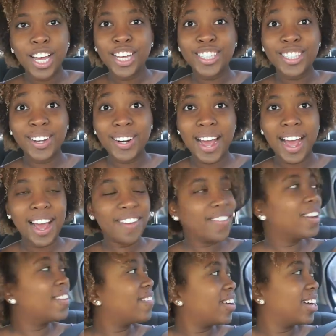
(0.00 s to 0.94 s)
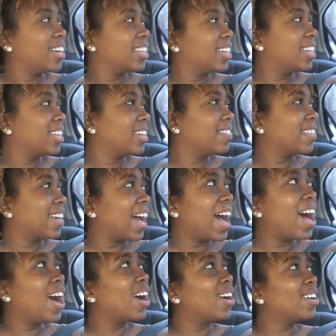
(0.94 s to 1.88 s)
So now I'm gonna finally leave the
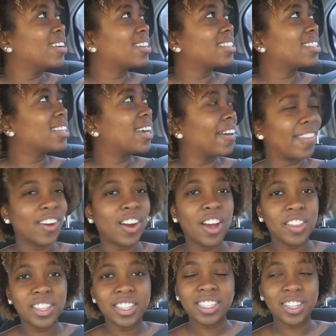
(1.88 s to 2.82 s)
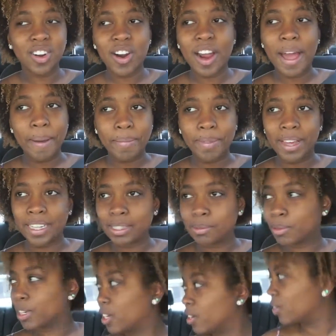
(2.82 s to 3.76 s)
house after all this crap that has
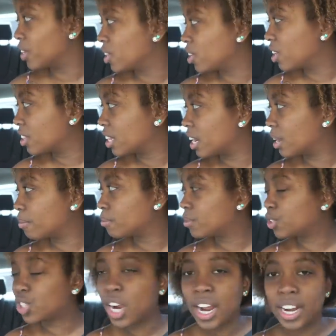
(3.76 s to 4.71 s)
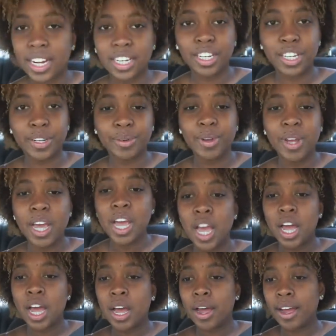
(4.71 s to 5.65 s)
been going on that I'm trying to do.
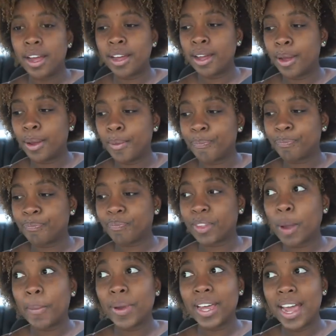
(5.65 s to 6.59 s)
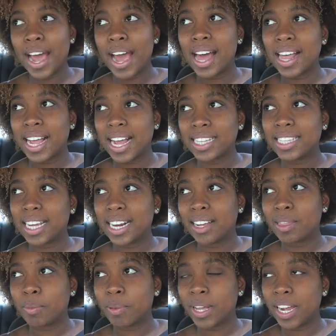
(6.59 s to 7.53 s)
But yeah, like I
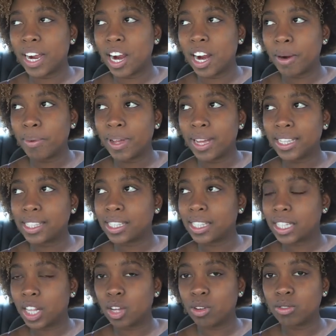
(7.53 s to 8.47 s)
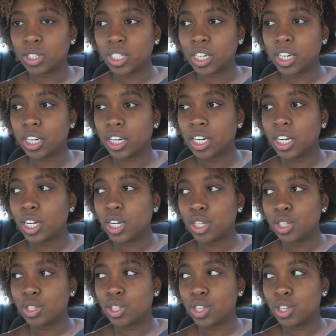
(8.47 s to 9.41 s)
said, her place is closer
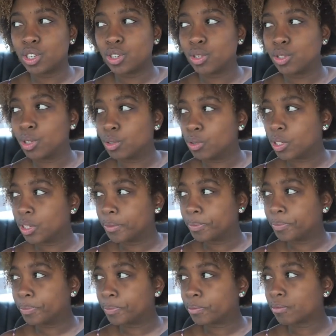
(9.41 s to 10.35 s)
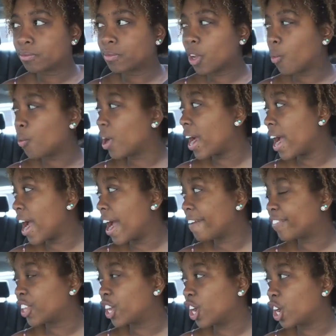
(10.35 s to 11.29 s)
to where I
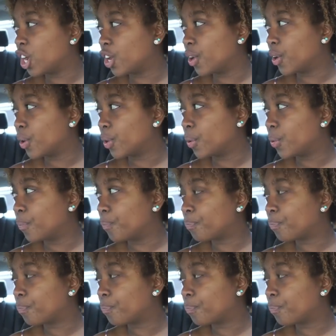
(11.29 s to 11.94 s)
have to go.